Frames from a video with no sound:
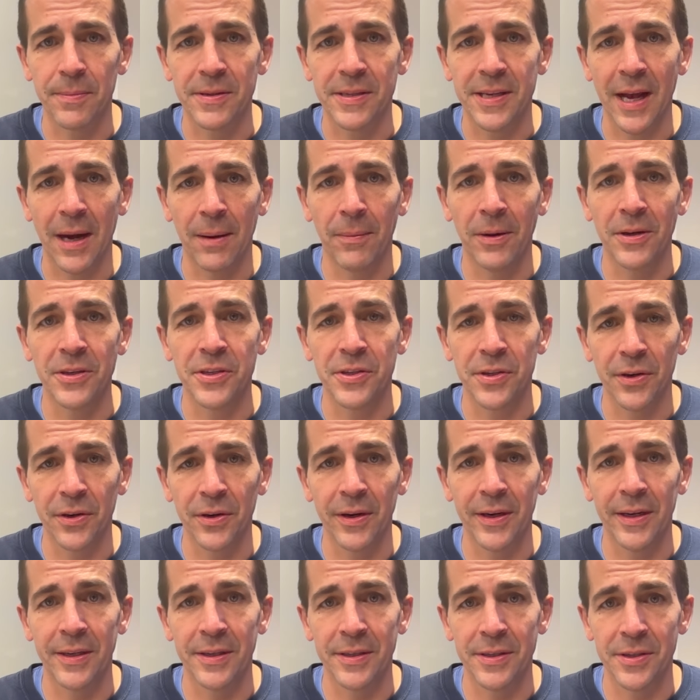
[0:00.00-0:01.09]
is how much there
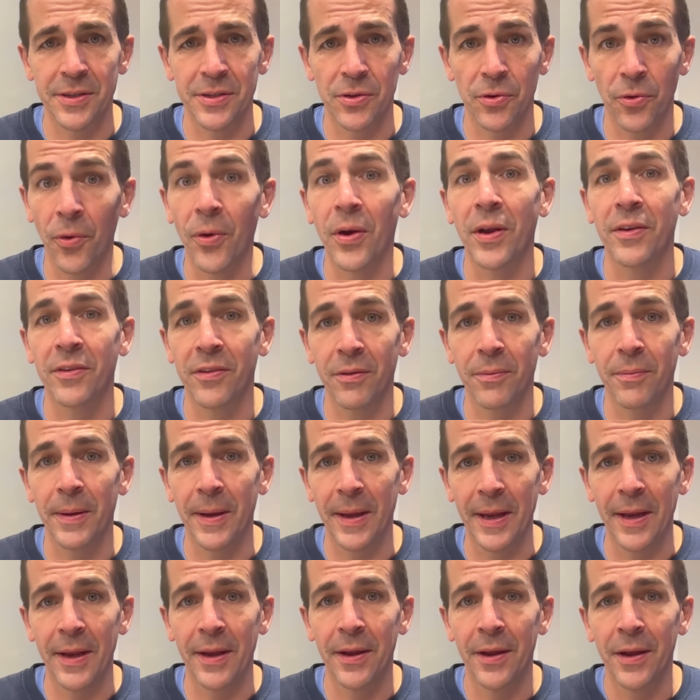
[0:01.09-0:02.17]
is going to
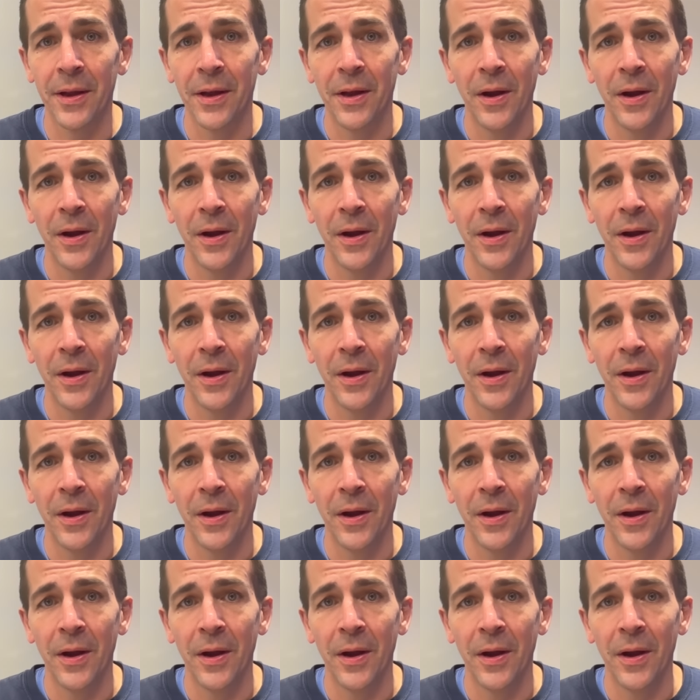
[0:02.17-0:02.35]
be